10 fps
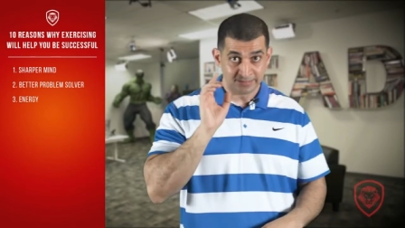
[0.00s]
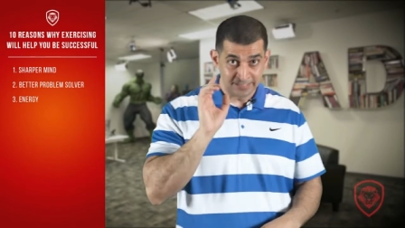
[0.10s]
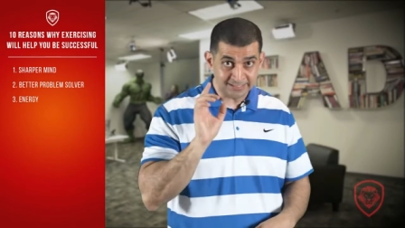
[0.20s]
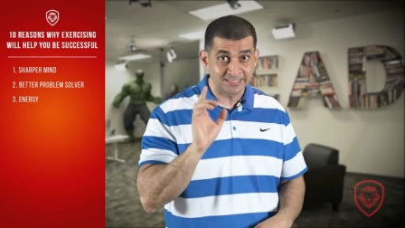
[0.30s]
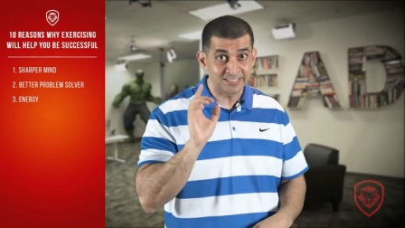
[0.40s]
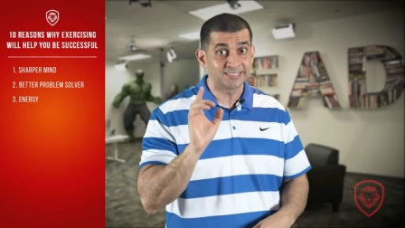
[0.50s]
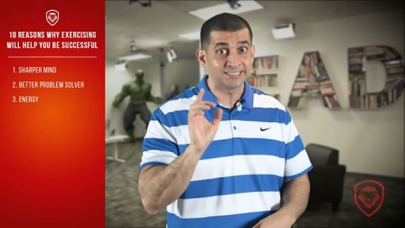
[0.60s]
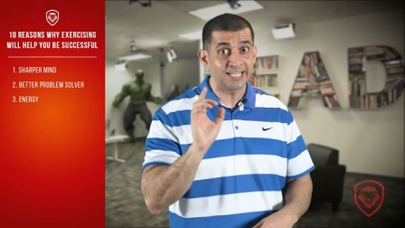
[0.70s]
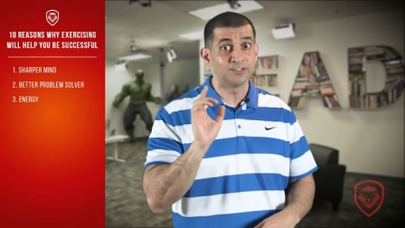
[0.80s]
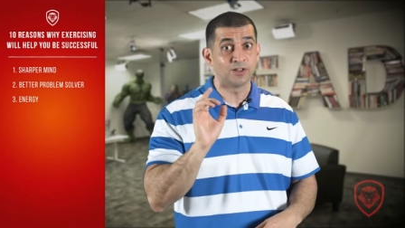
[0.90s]
This is the
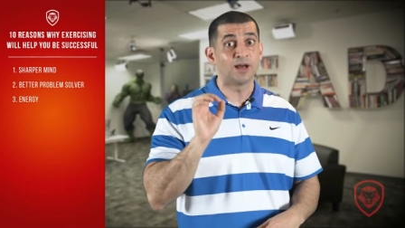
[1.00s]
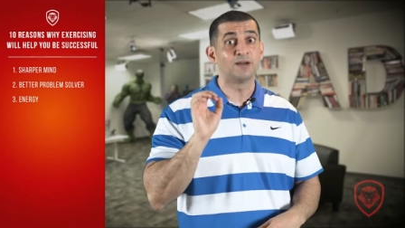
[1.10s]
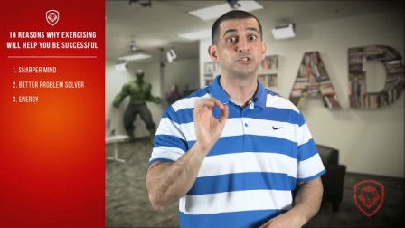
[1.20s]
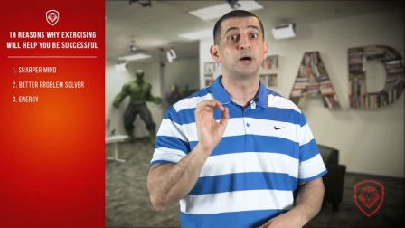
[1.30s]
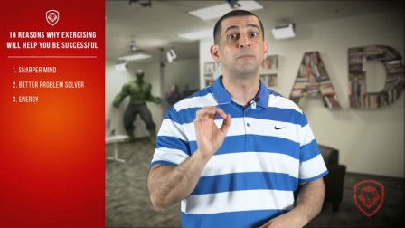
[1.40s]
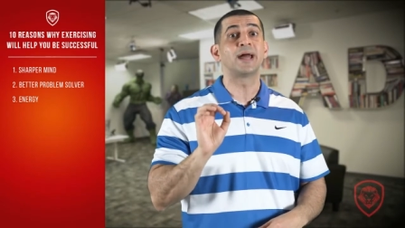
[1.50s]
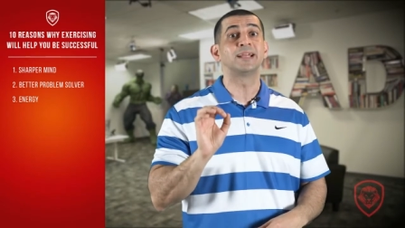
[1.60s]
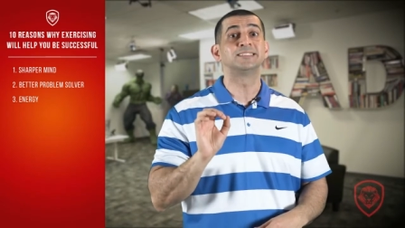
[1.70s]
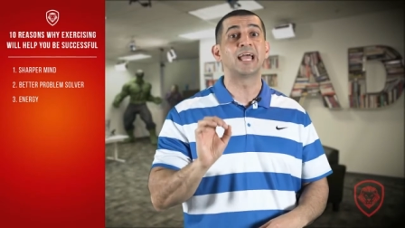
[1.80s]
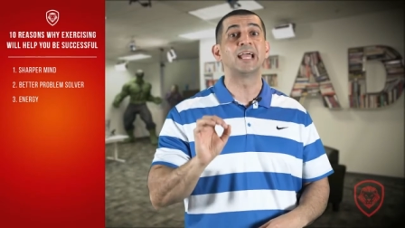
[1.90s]
signal of
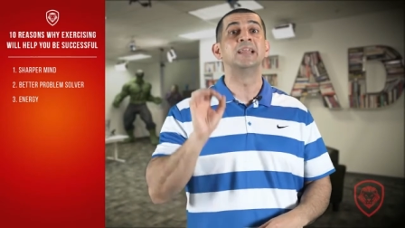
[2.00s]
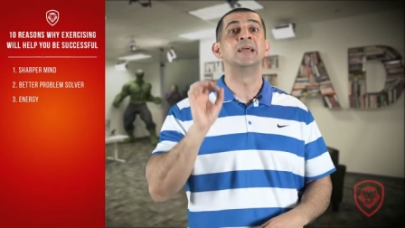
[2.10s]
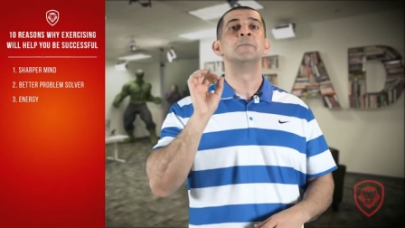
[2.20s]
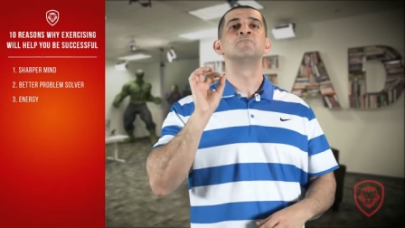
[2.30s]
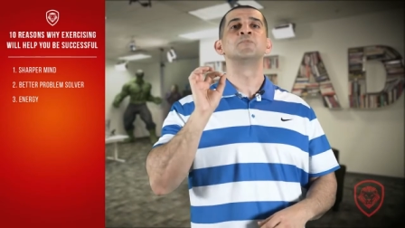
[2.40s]
somebody saying,